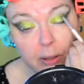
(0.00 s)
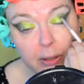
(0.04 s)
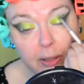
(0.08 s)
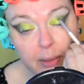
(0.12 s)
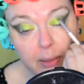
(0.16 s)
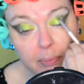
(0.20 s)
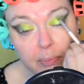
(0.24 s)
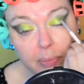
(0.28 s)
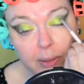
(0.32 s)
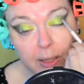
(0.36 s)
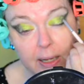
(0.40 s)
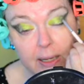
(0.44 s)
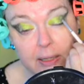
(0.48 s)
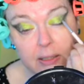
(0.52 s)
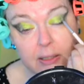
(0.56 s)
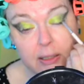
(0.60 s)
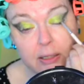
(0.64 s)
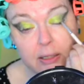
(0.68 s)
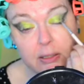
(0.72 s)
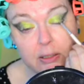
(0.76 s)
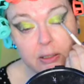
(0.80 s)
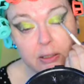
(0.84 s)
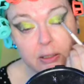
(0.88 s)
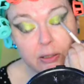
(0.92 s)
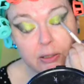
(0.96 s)
They blend
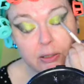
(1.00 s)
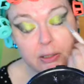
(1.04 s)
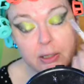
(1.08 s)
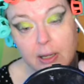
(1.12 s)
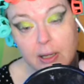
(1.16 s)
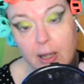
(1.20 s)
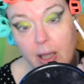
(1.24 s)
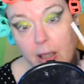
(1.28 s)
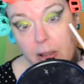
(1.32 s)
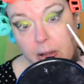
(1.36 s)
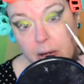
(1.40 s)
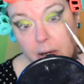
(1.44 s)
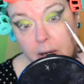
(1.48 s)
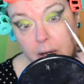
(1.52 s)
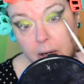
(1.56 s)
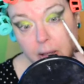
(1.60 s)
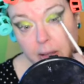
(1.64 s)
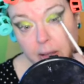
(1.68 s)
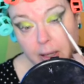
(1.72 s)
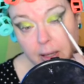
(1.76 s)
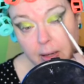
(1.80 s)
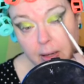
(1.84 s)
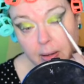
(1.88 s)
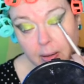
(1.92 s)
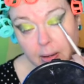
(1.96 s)
easier together
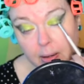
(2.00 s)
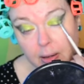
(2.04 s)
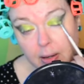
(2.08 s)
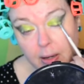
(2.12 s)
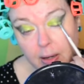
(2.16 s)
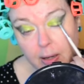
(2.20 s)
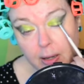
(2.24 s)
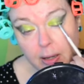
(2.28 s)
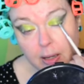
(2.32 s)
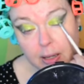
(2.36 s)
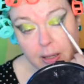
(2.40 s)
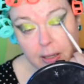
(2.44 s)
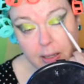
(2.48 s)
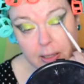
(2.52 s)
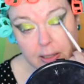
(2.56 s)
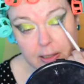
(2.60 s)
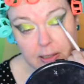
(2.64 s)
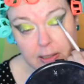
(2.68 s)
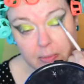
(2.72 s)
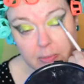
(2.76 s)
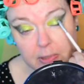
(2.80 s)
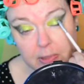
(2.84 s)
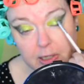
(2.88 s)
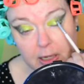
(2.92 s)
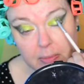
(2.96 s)
than
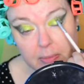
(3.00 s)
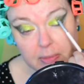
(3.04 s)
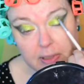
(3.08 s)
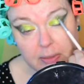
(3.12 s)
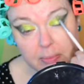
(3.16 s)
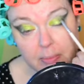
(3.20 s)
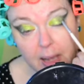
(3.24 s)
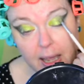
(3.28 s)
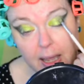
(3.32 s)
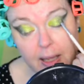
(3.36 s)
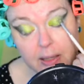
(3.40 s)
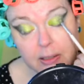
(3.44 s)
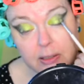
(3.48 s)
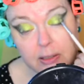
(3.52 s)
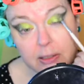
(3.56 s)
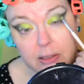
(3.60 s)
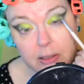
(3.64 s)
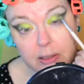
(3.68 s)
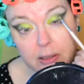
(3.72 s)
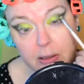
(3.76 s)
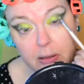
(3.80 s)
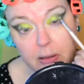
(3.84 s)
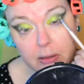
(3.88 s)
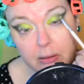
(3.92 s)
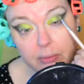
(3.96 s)
sometimes mattes
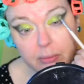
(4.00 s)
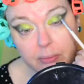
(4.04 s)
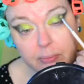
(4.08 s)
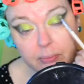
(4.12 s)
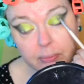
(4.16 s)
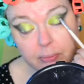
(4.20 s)
do.